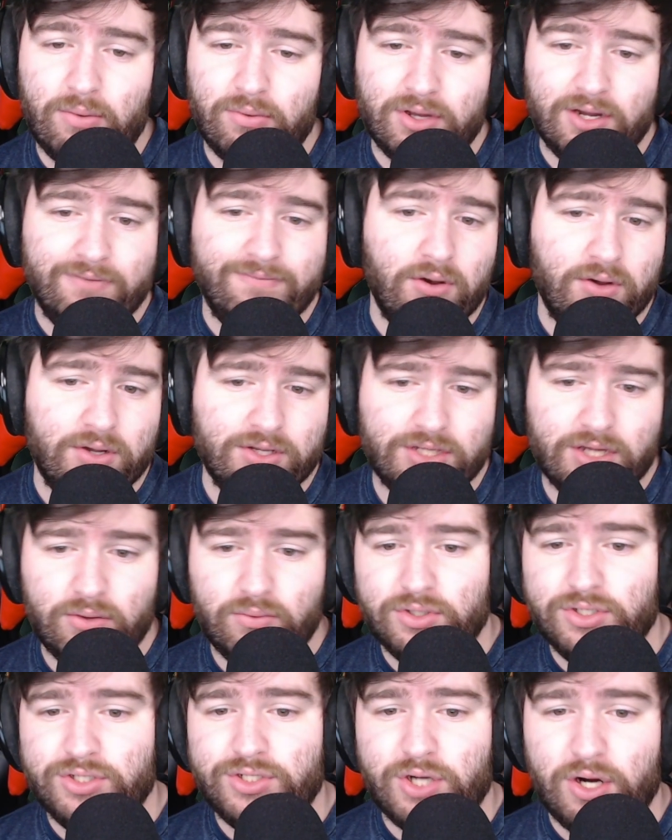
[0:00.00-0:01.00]
We're going to focus on
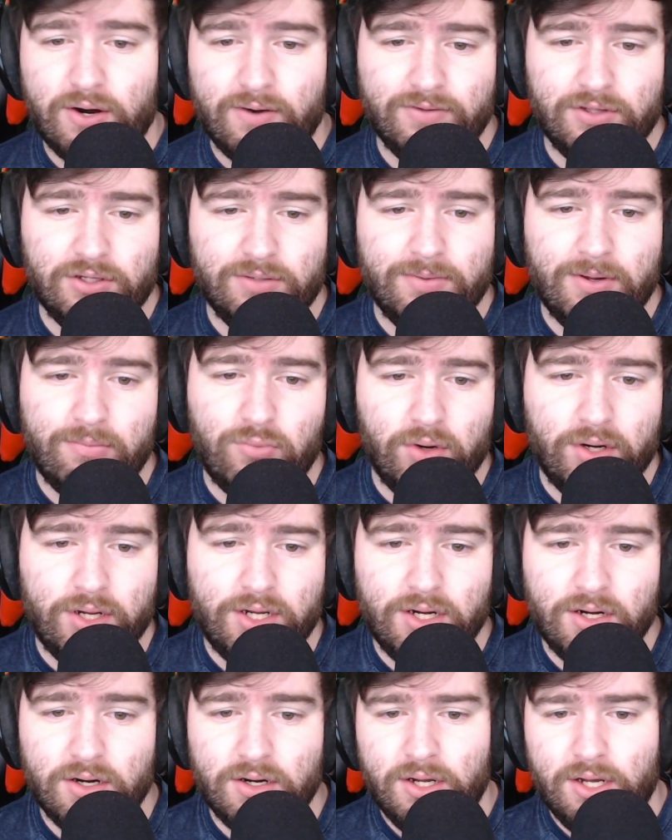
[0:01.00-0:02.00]
reserve a little bit more
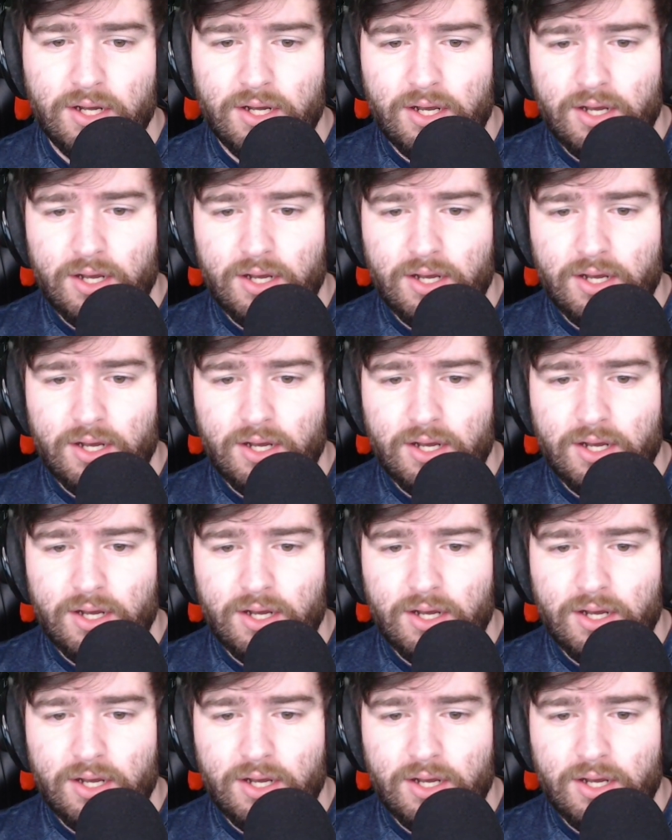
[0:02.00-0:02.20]
here.